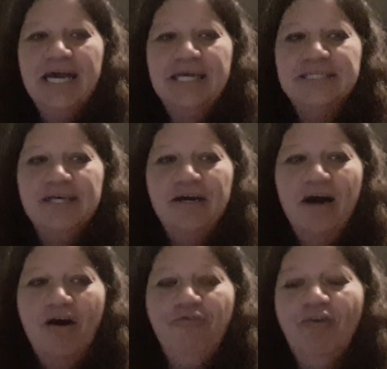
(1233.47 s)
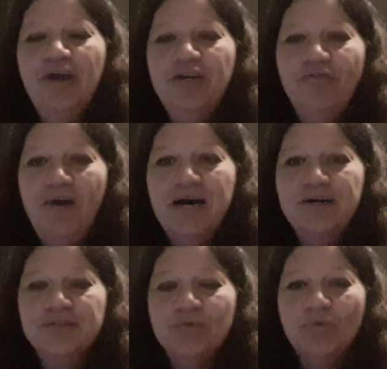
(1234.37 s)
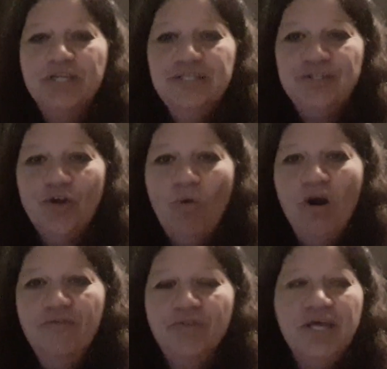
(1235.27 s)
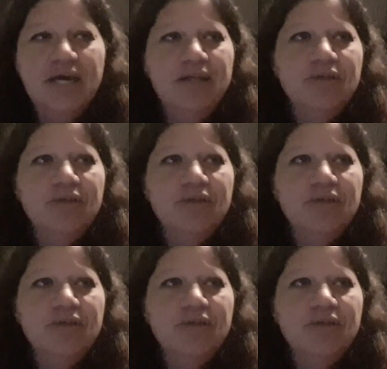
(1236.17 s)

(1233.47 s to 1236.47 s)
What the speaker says: Is a friend of ours. We used to go over there.